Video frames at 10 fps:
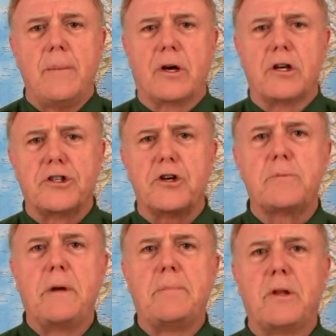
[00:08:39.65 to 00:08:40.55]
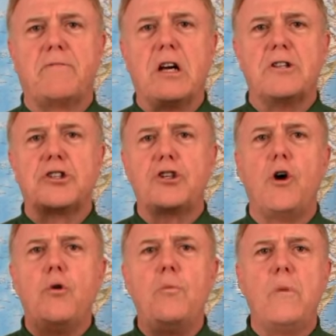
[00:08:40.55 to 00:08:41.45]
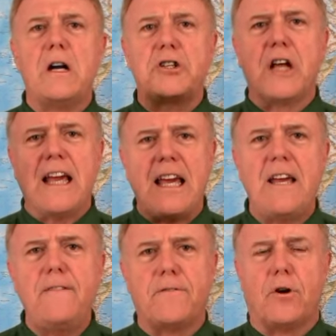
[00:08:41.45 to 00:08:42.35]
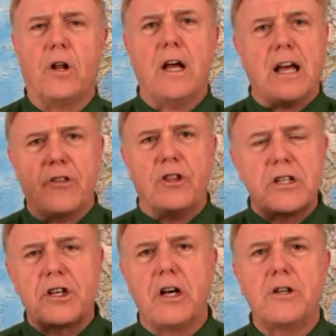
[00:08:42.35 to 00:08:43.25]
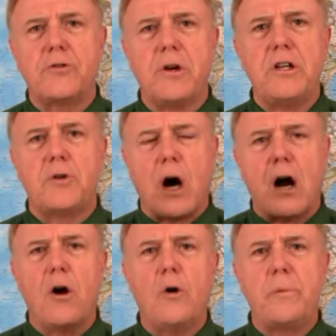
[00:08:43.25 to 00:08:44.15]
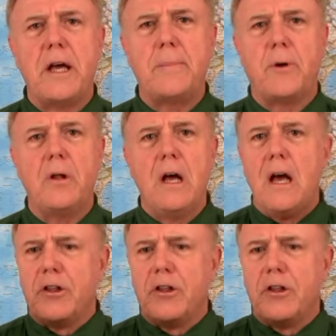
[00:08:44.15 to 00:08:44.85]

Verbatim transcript: Because those people have done so much evil in this country to our own people.